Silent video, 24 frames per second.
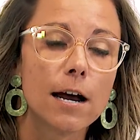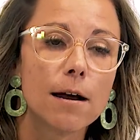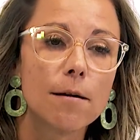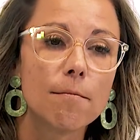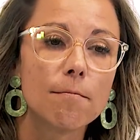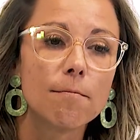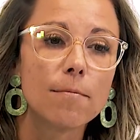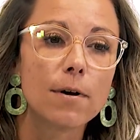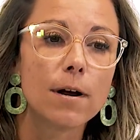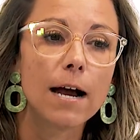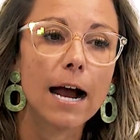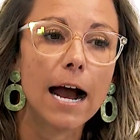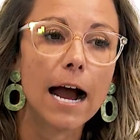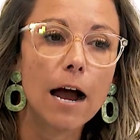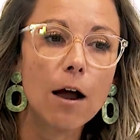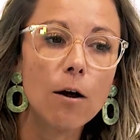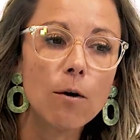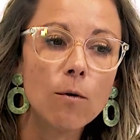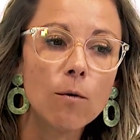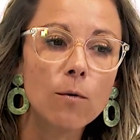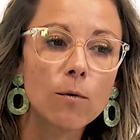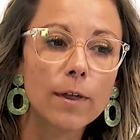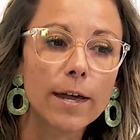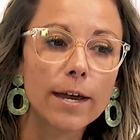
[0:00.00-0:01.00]
But
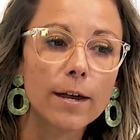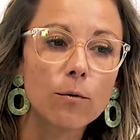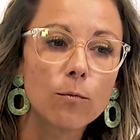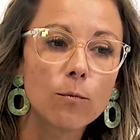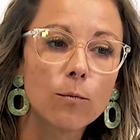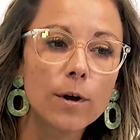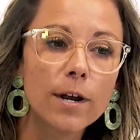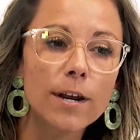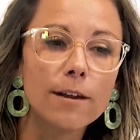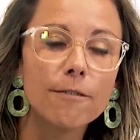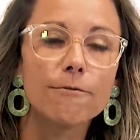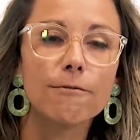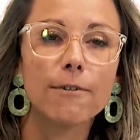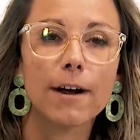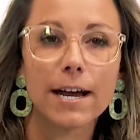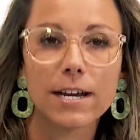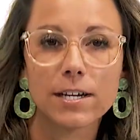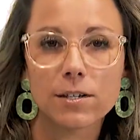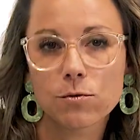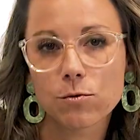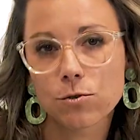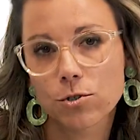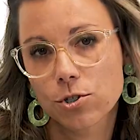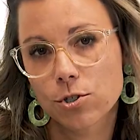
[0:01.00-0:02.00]
how, like, what
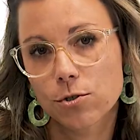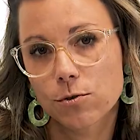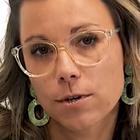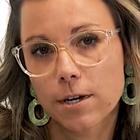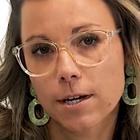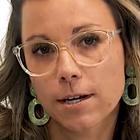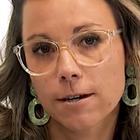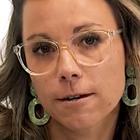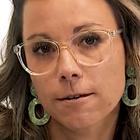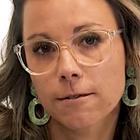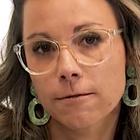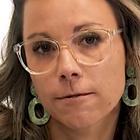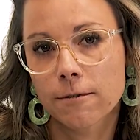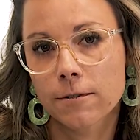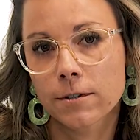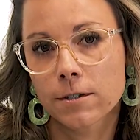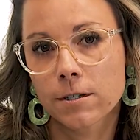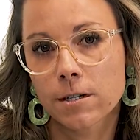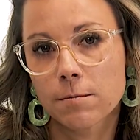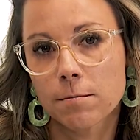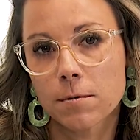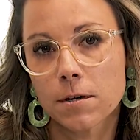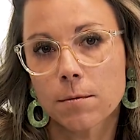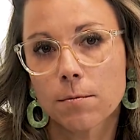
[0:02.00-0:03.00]
advice would you
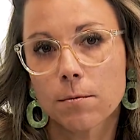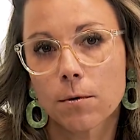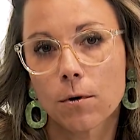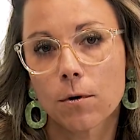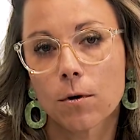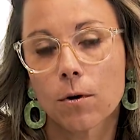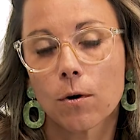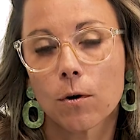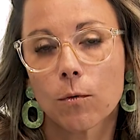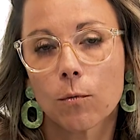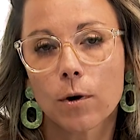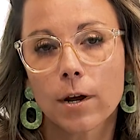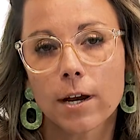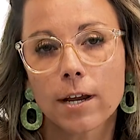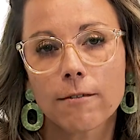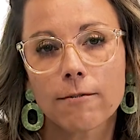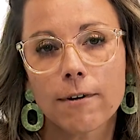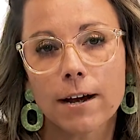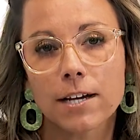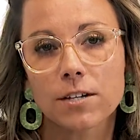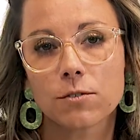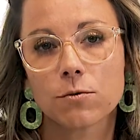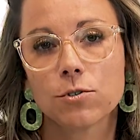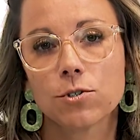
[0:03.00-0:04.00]
give to people?
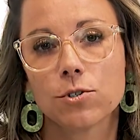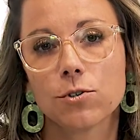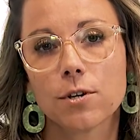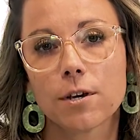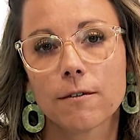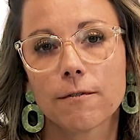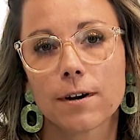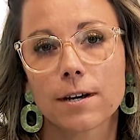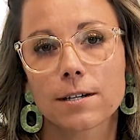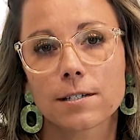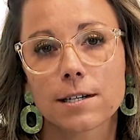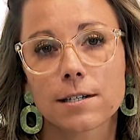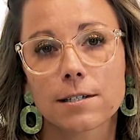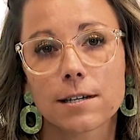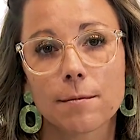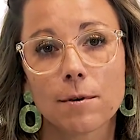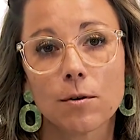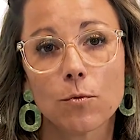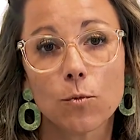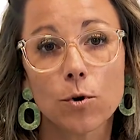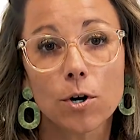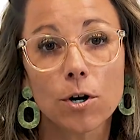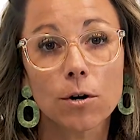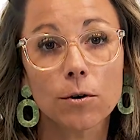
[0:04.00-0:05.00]
What advice would you give us?
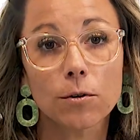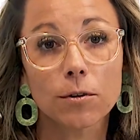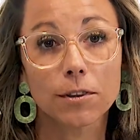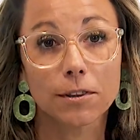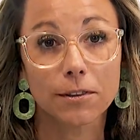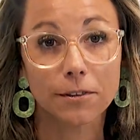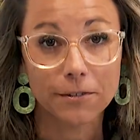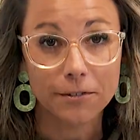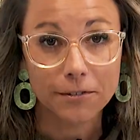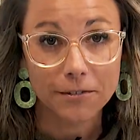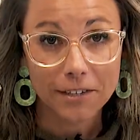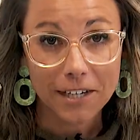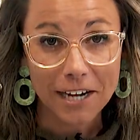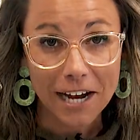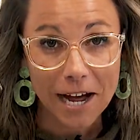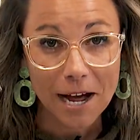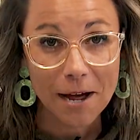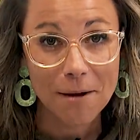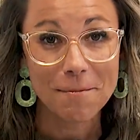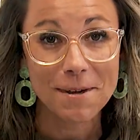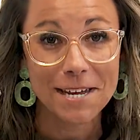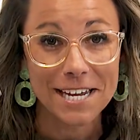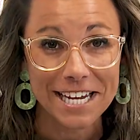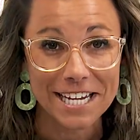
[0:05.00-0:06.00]
Because I mean, we're
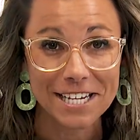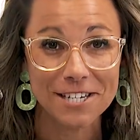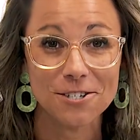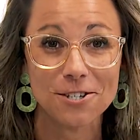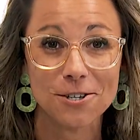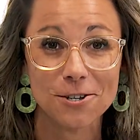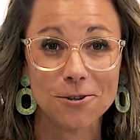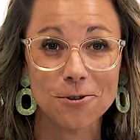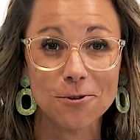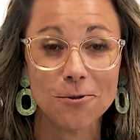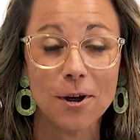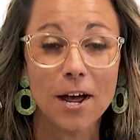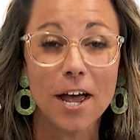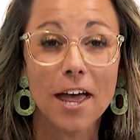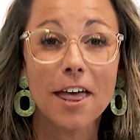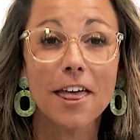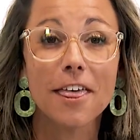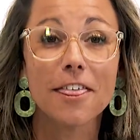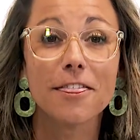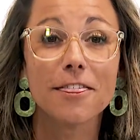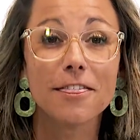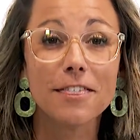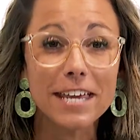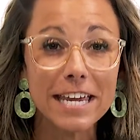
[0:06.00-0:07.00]
coming into
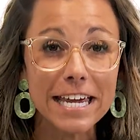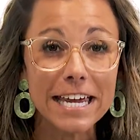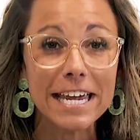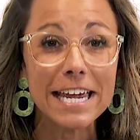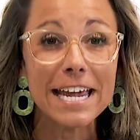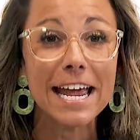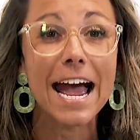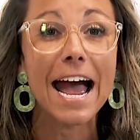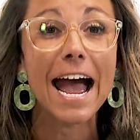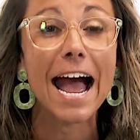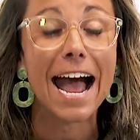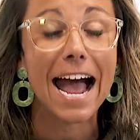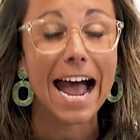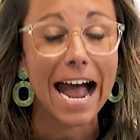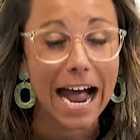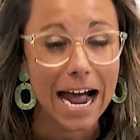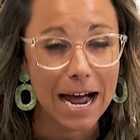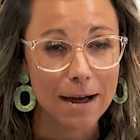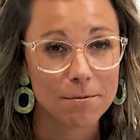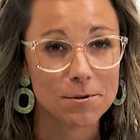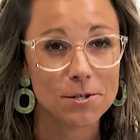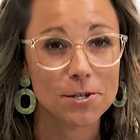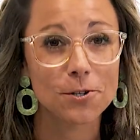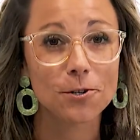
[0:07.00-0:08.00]
the
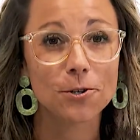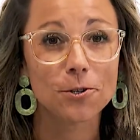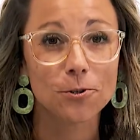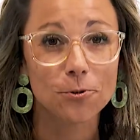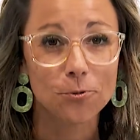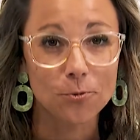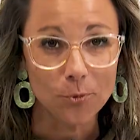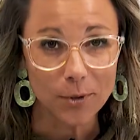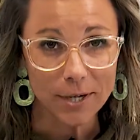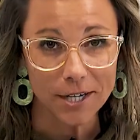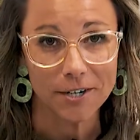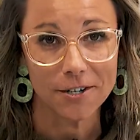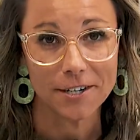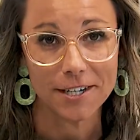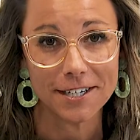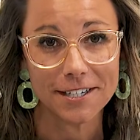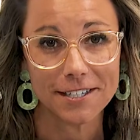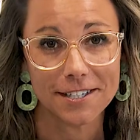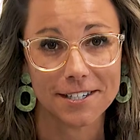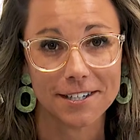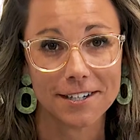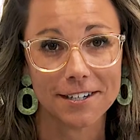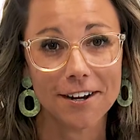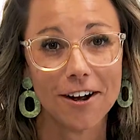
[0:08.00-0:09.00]
absolute
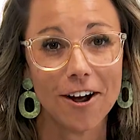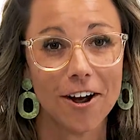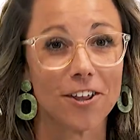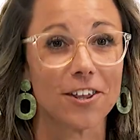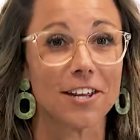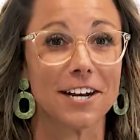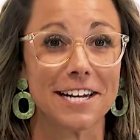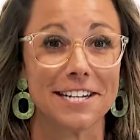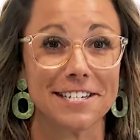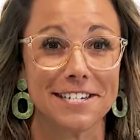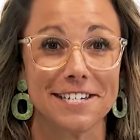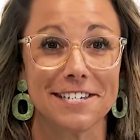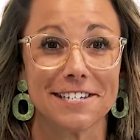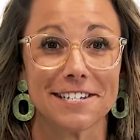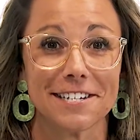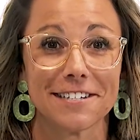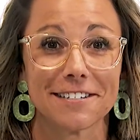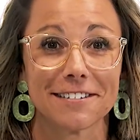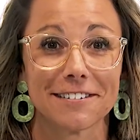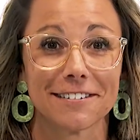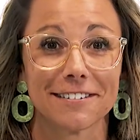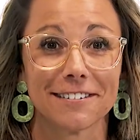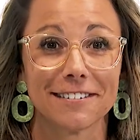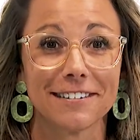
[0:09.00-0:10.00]
weirdest holiday
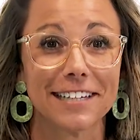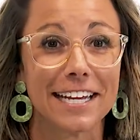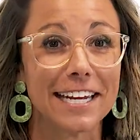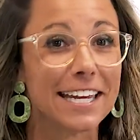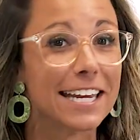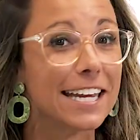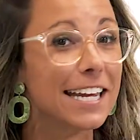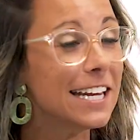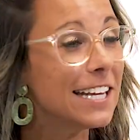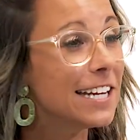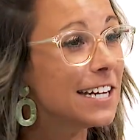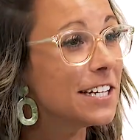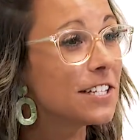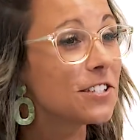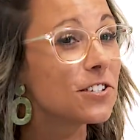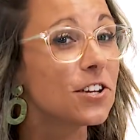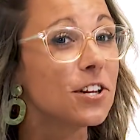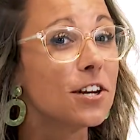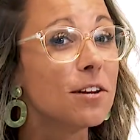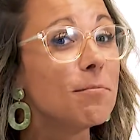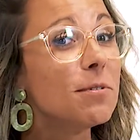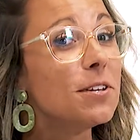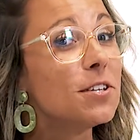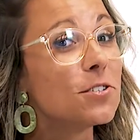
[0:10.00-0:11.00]
season. Like it
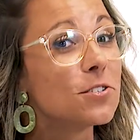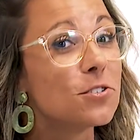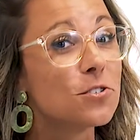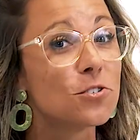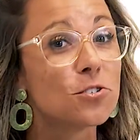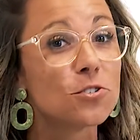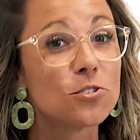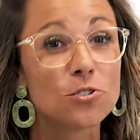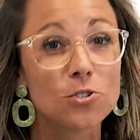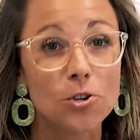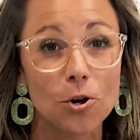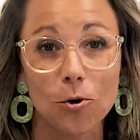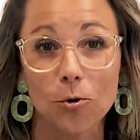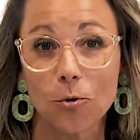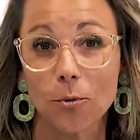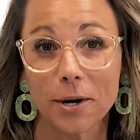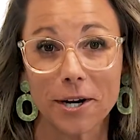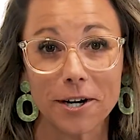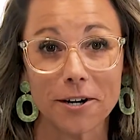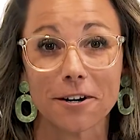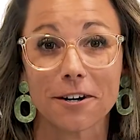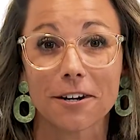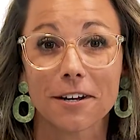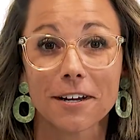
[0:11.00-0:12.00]
is going to be
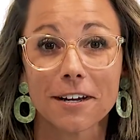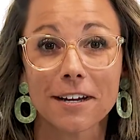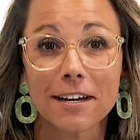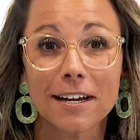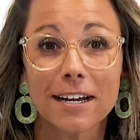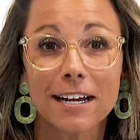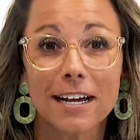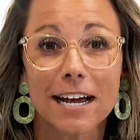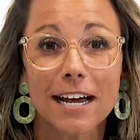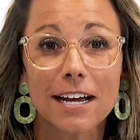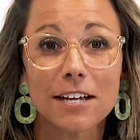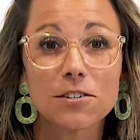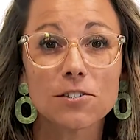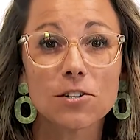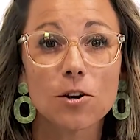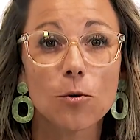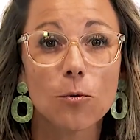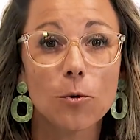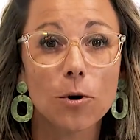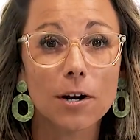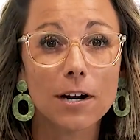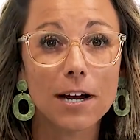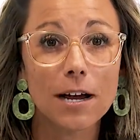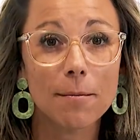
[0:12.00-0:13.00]
so weird. And
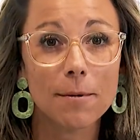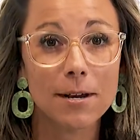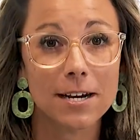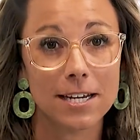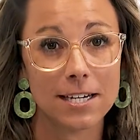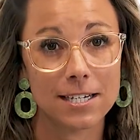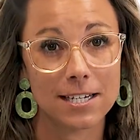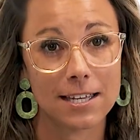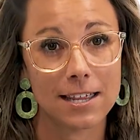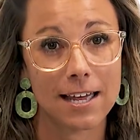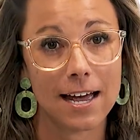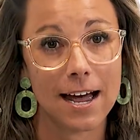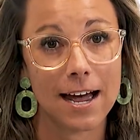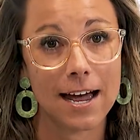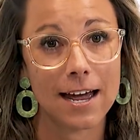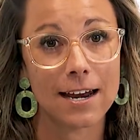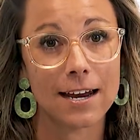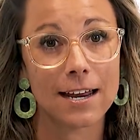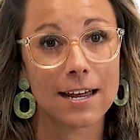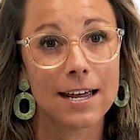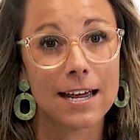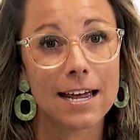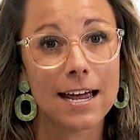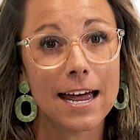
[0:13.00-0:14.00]
so we're coming into
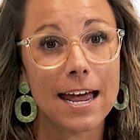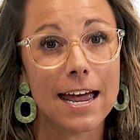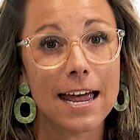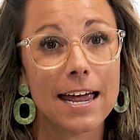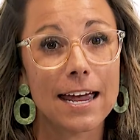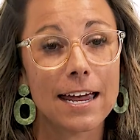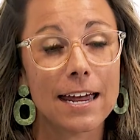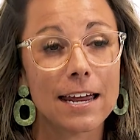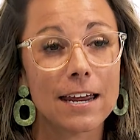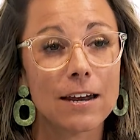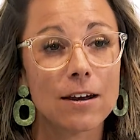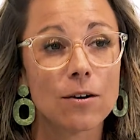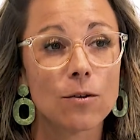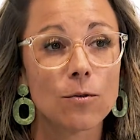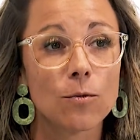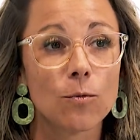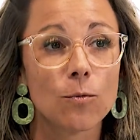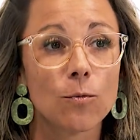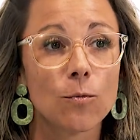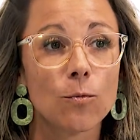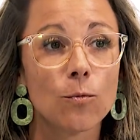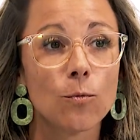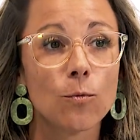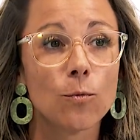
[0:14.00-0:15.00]
that. Yes.
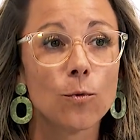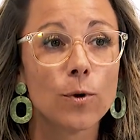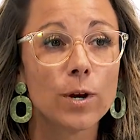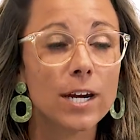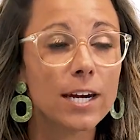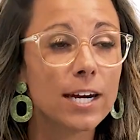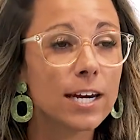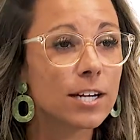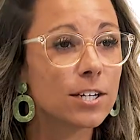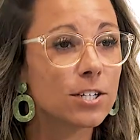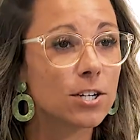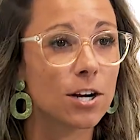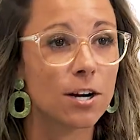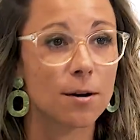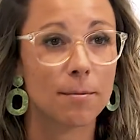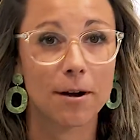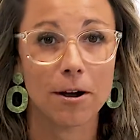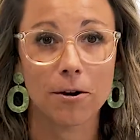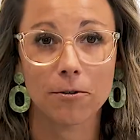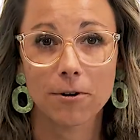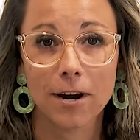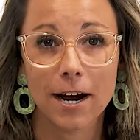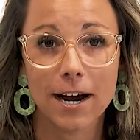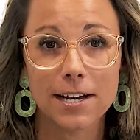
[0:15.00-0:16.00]
And we need to
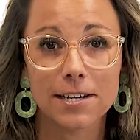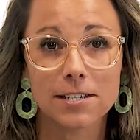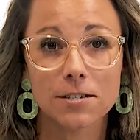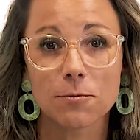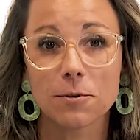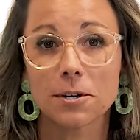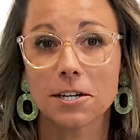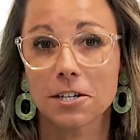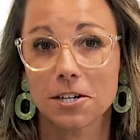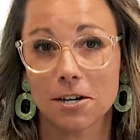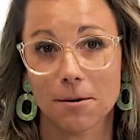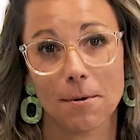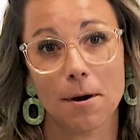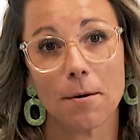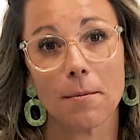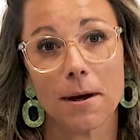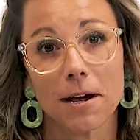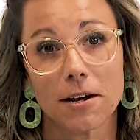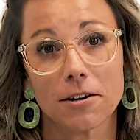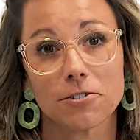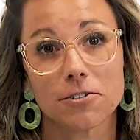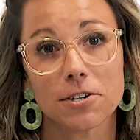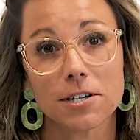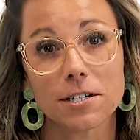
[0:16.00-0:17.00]
talk about rest and we need to talk
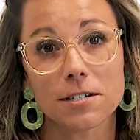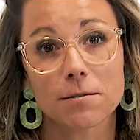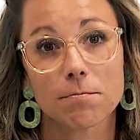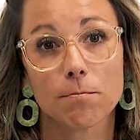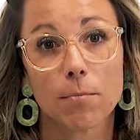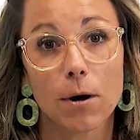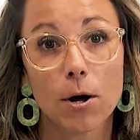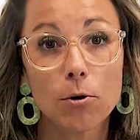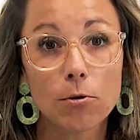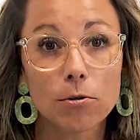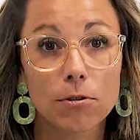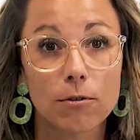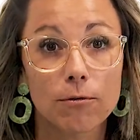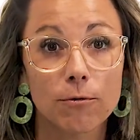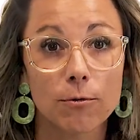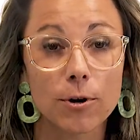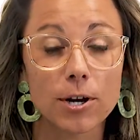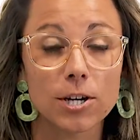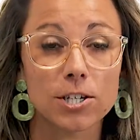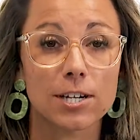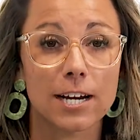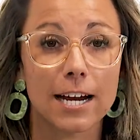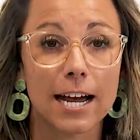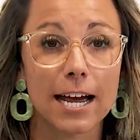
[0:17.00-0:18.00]
about boundaries, both
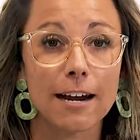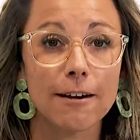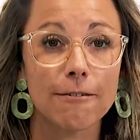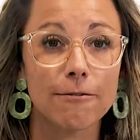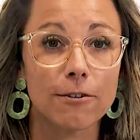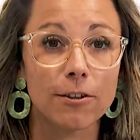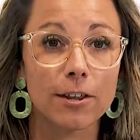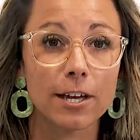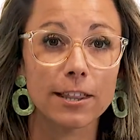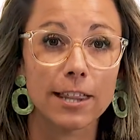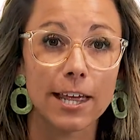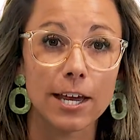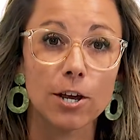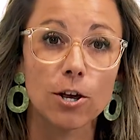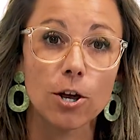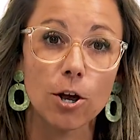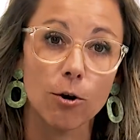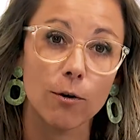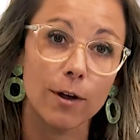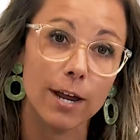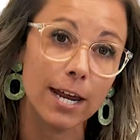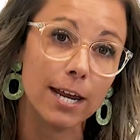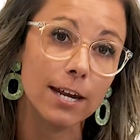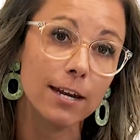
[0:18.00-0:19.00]
of which I kind of feel like they
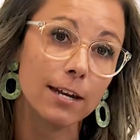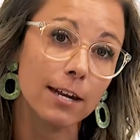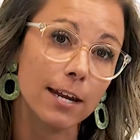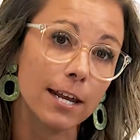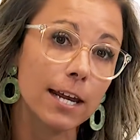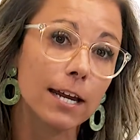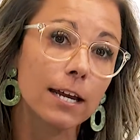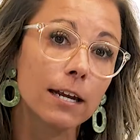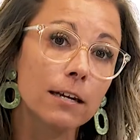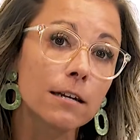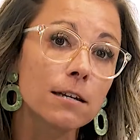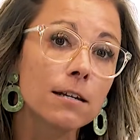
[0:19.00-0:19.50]
go hand in